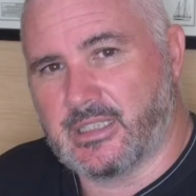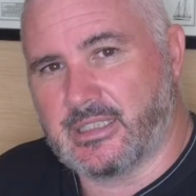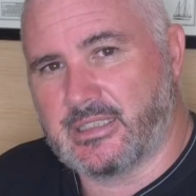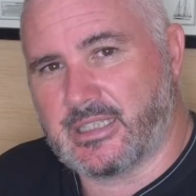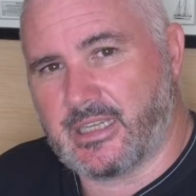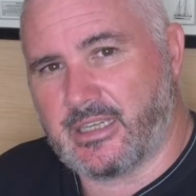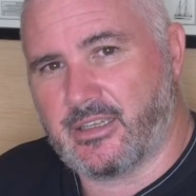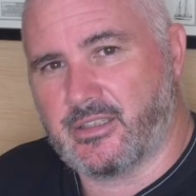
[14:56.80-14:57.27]

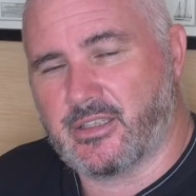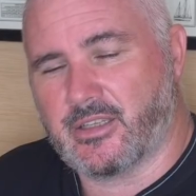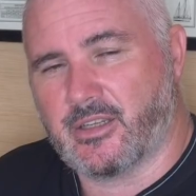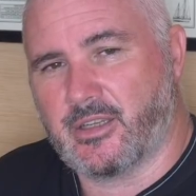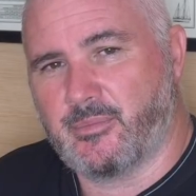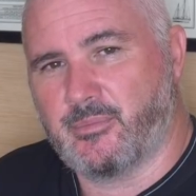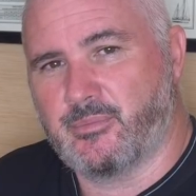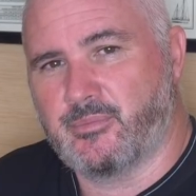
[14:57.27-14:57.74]
And take your
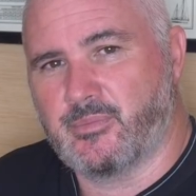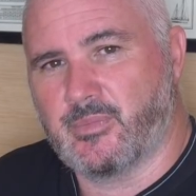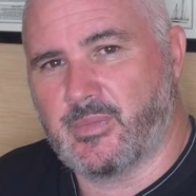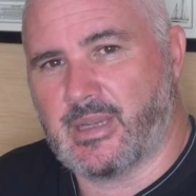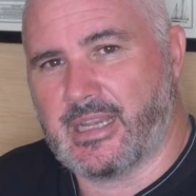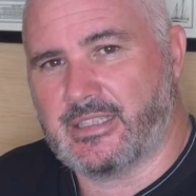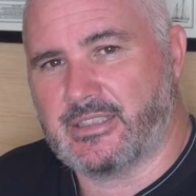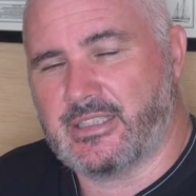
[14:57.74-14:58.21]
time
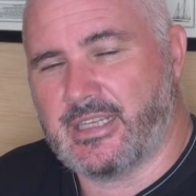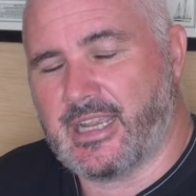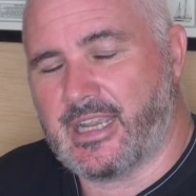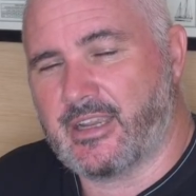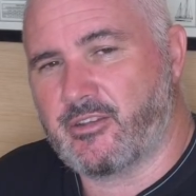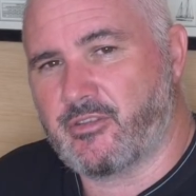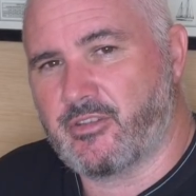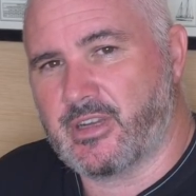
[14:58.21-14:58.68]
actually
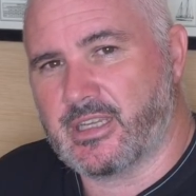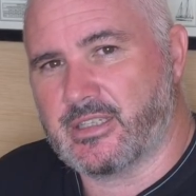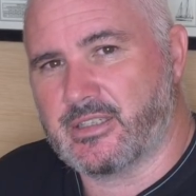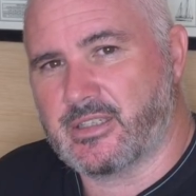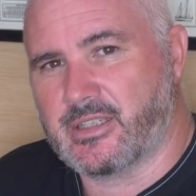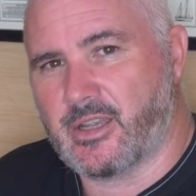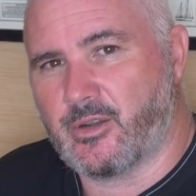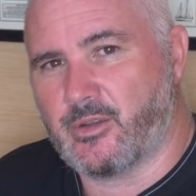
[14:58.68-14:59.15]
anchoring
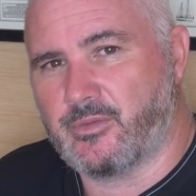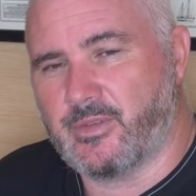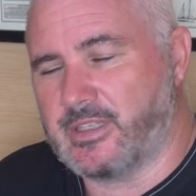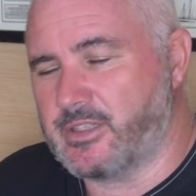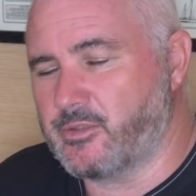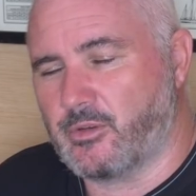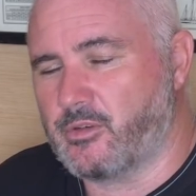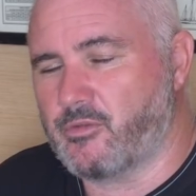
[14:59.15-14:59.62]
itself.
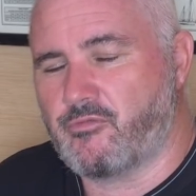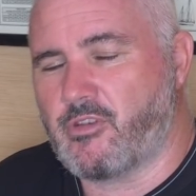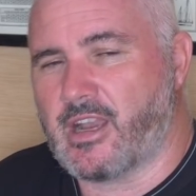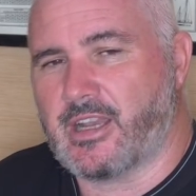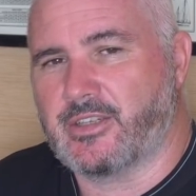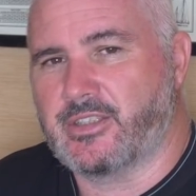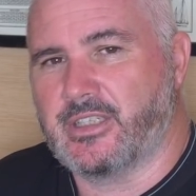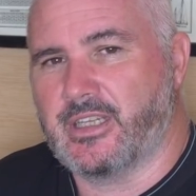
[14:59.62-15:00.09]
It's not a
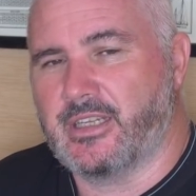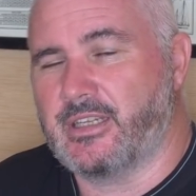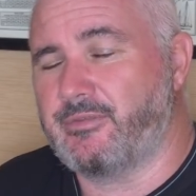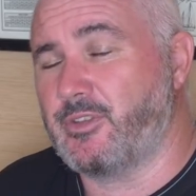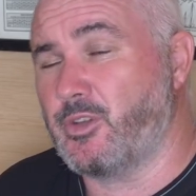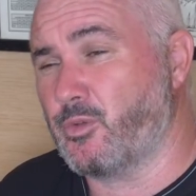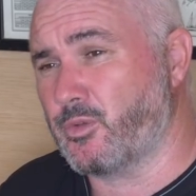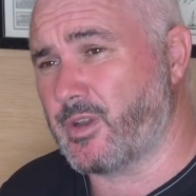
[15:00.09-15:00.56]
rush, and
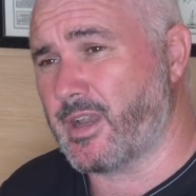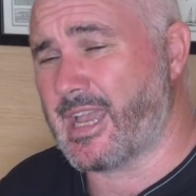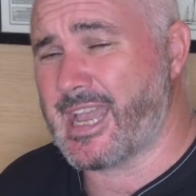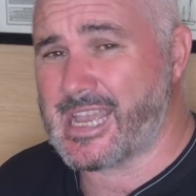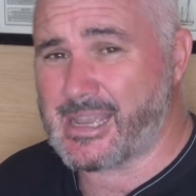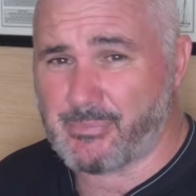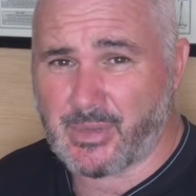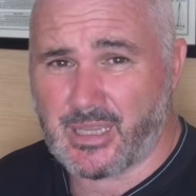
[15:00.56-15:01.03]
if you're not
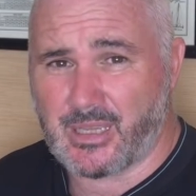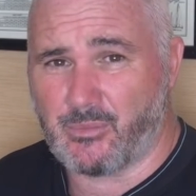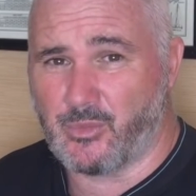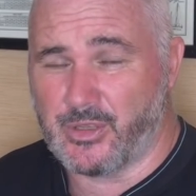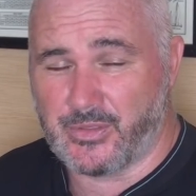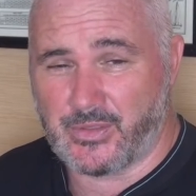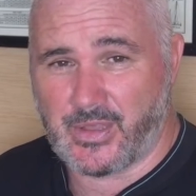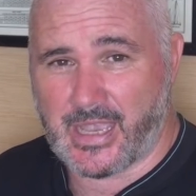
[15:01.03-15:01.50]
happy
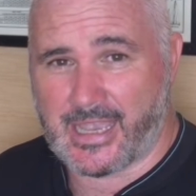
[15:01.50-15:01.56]
with the